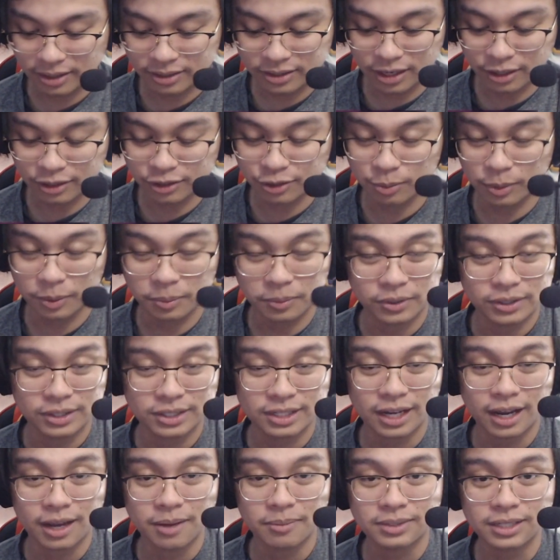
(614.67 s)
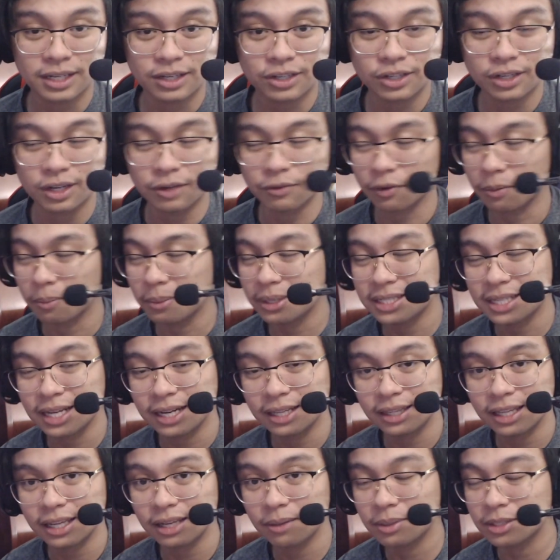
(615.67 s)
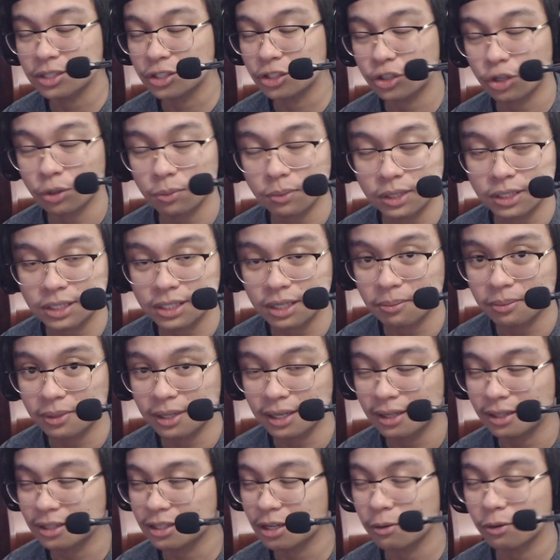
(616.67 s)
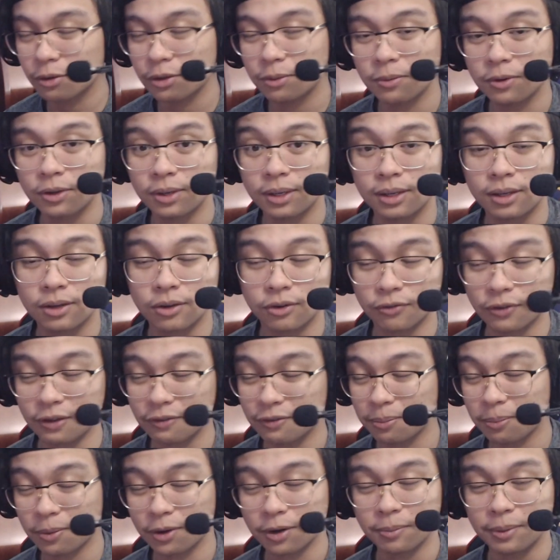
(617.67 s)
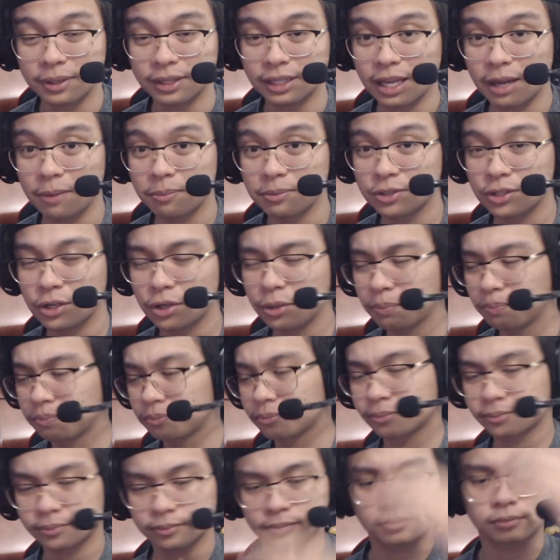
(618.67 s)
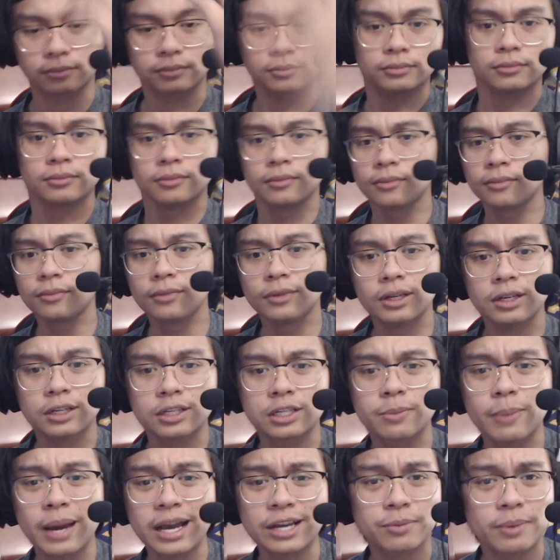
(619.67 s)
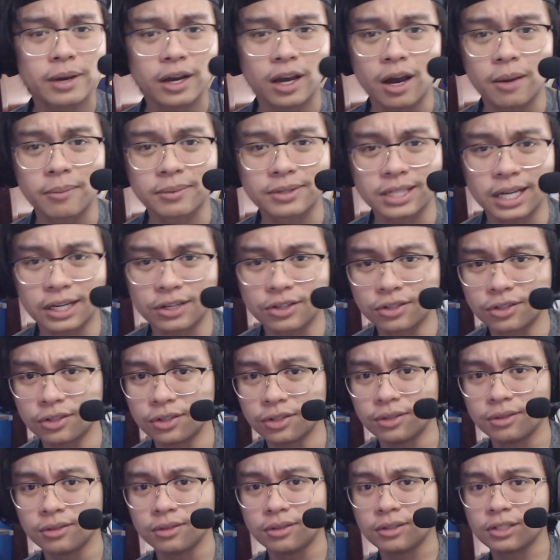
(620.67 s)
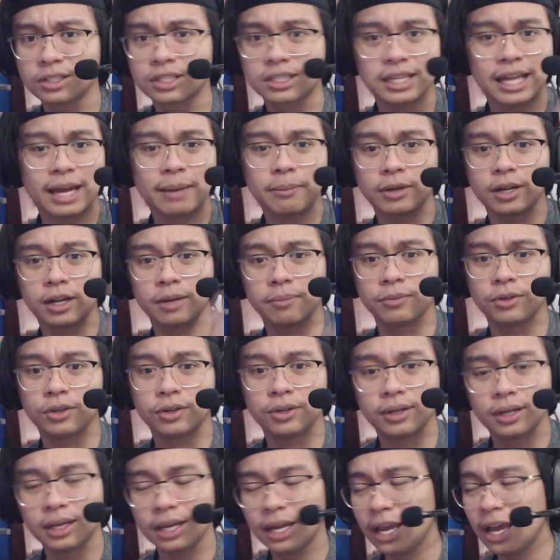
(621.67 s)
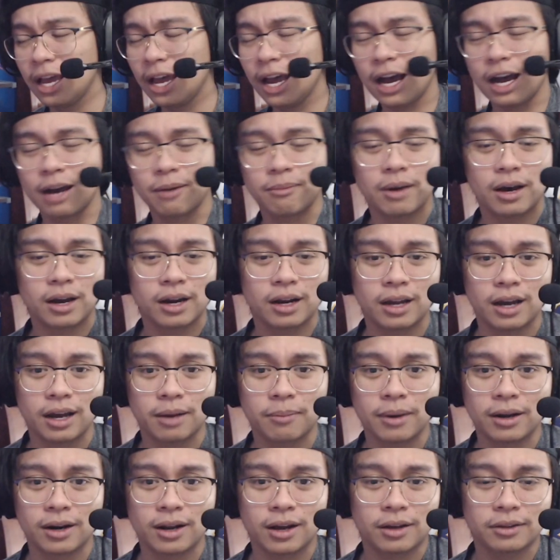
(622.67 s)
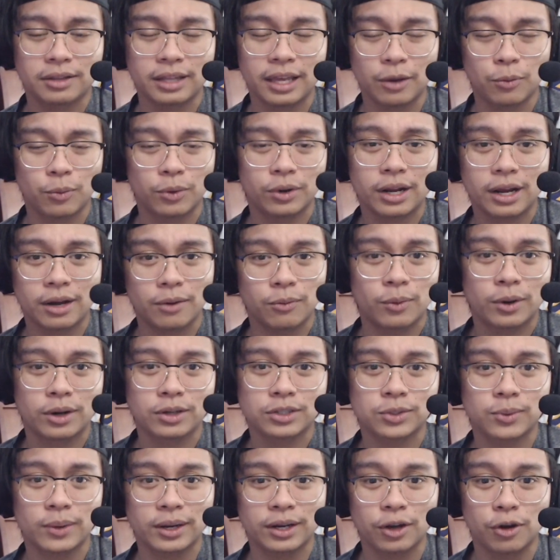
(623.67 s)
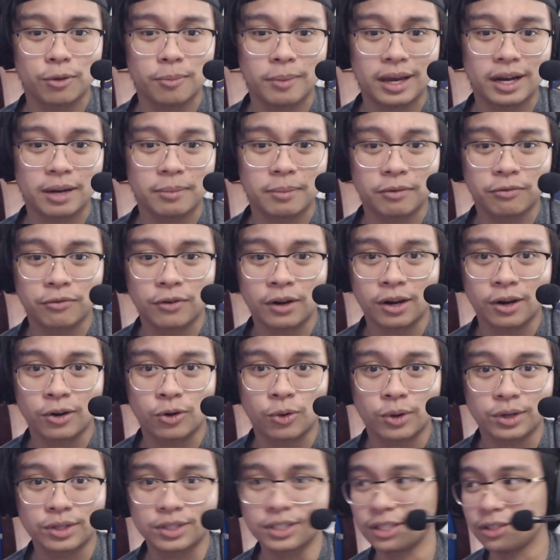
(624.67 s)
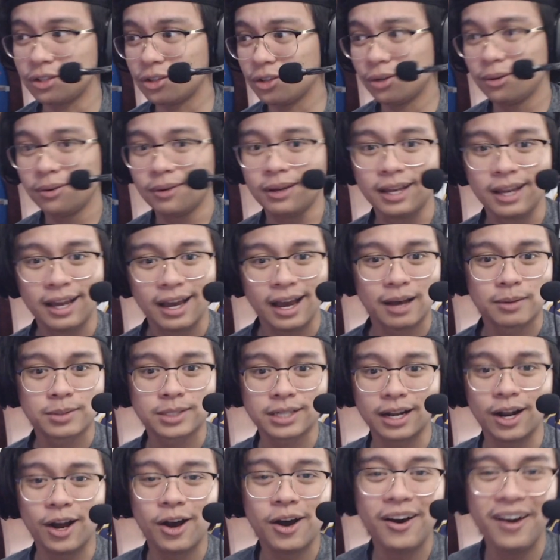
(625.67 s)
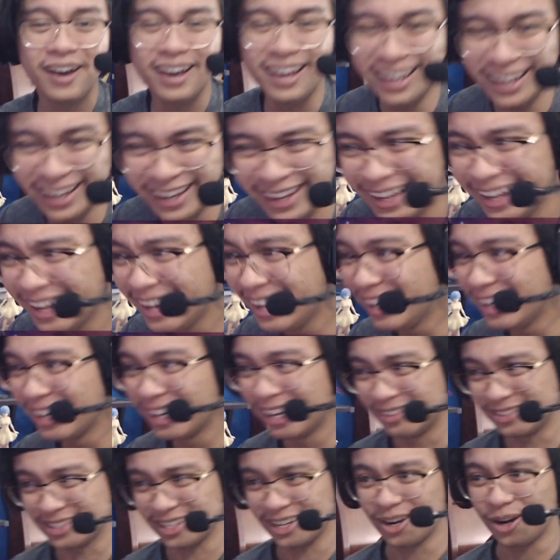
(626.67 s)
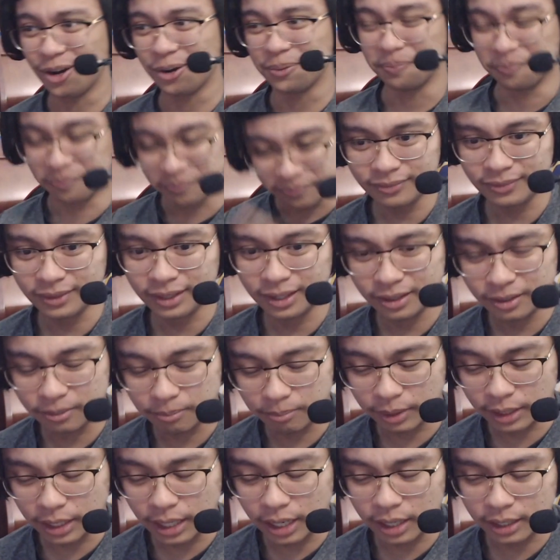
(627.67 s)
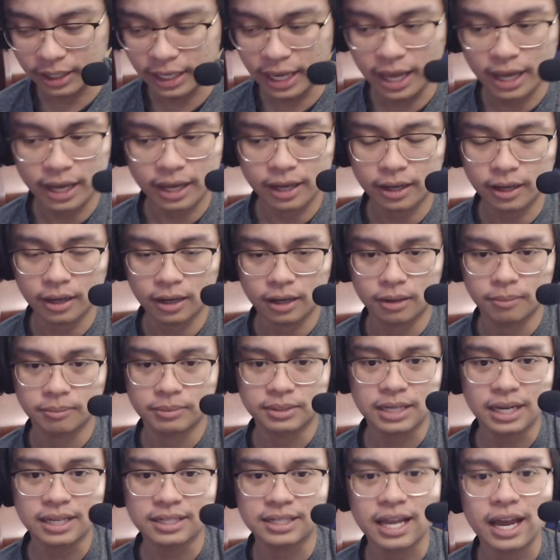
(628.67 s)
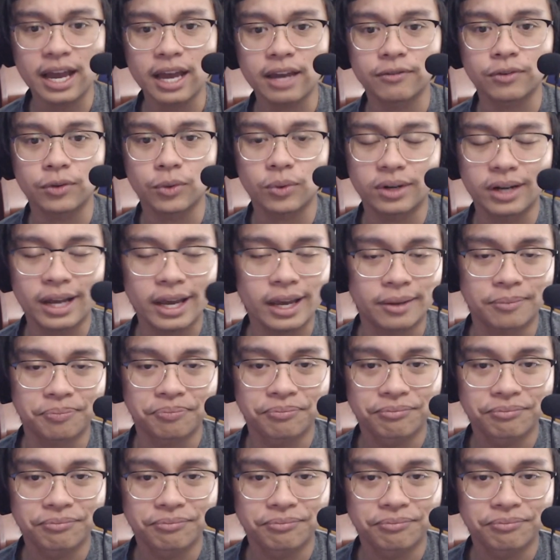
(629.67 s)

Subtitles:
talk to people in this comment section. If I missed anything, misinterpreted something, tell me your favorite part about the episode. Smash my comment section, dude. Slam it up, dude. I'm on all day. Where else do I go, man? I'm in fucking quarantine, dude. I'm staying home. But besides that, everyone, hey.